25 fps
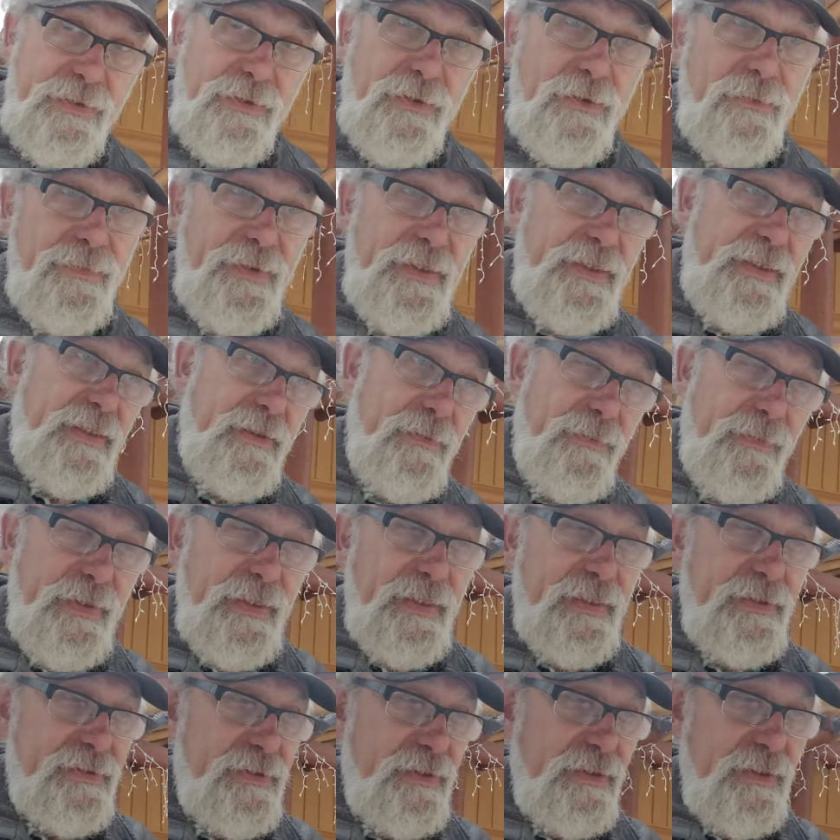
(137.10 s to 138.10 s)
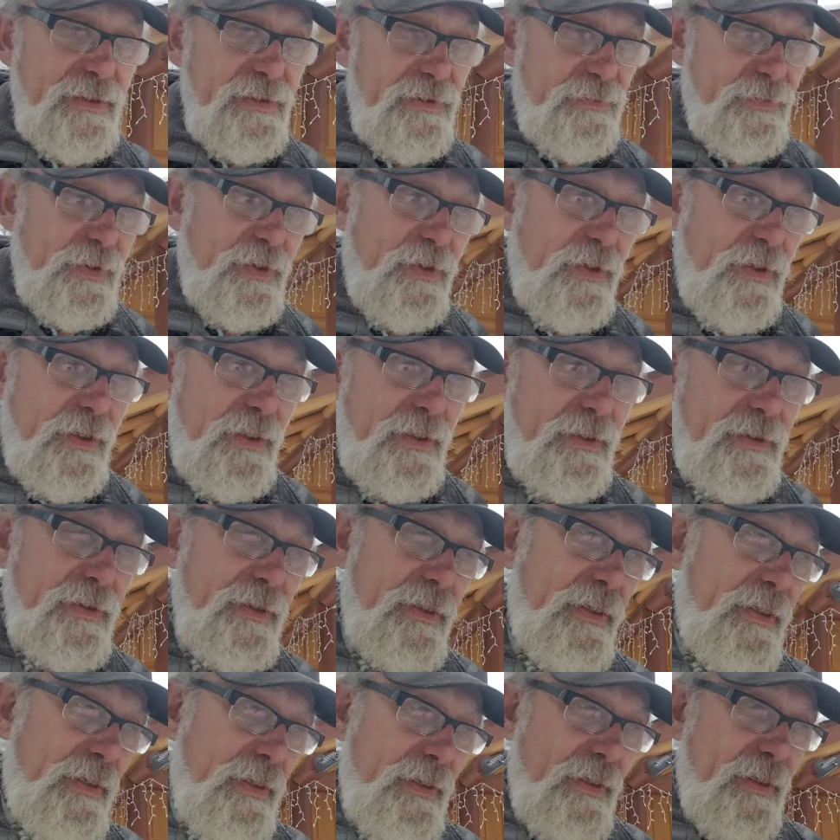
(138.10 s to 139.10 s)
or medium blasting as we call it,
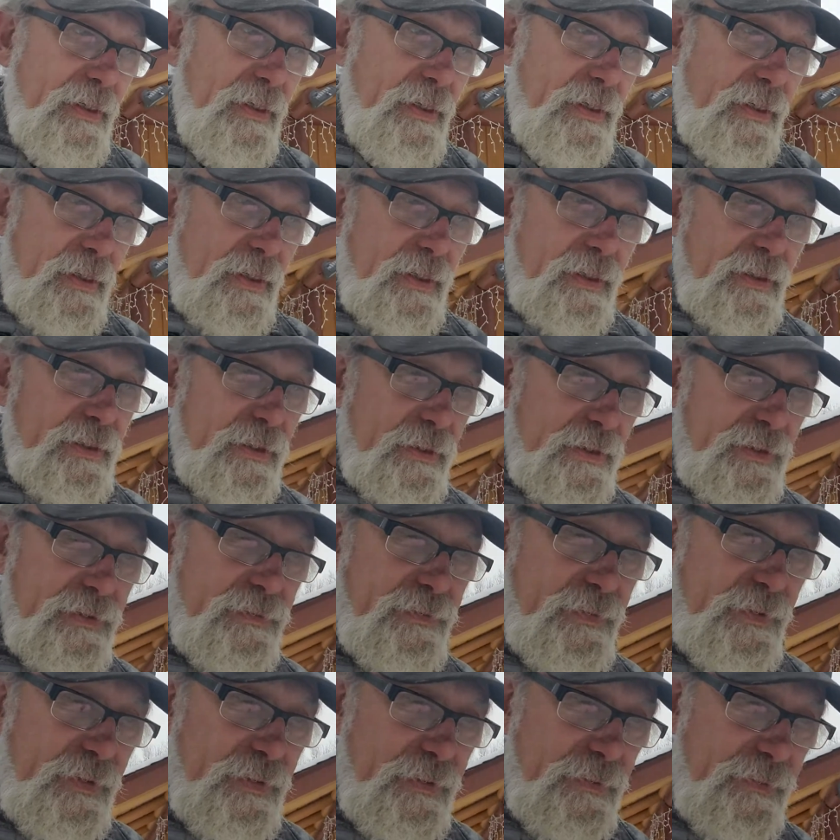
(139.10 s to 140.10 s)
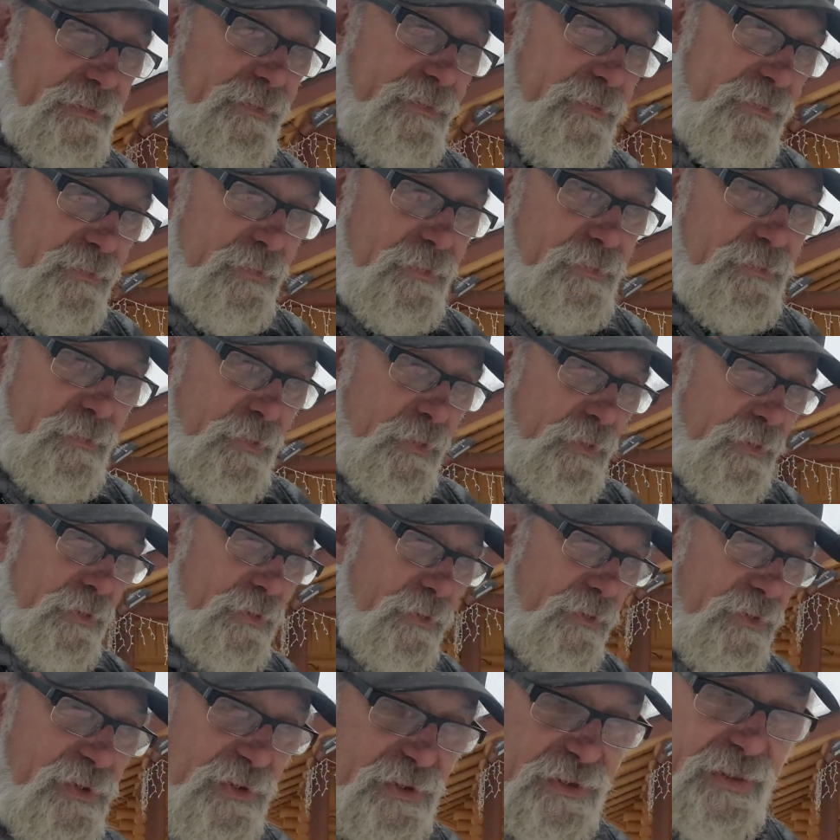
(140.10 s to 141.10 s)
because we don't
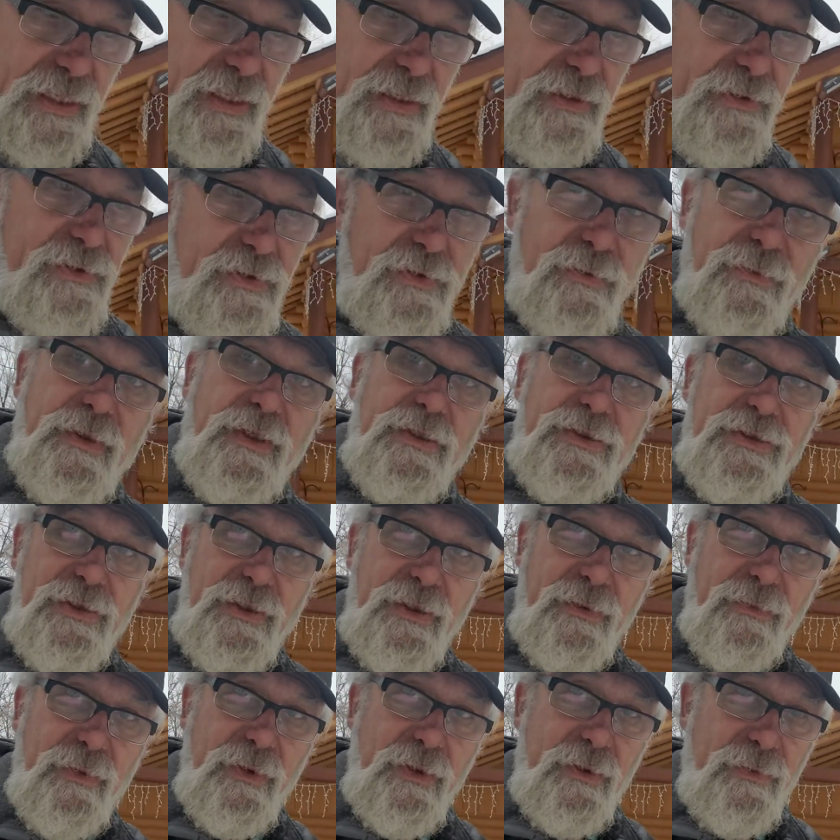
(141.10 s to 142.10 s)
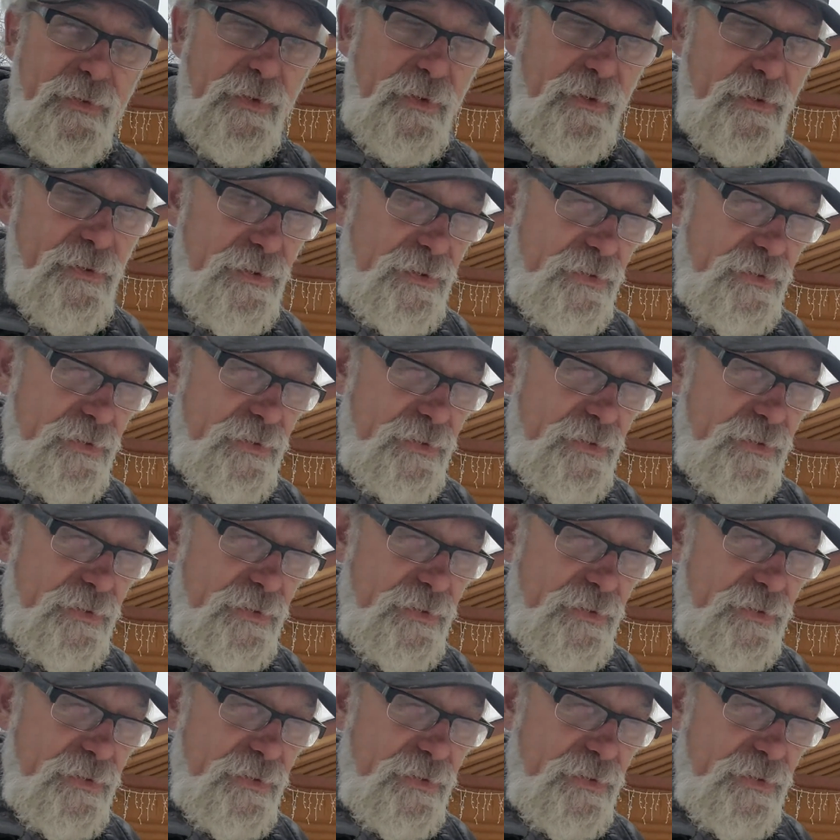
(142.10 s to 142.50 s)
use sand so much anymore. We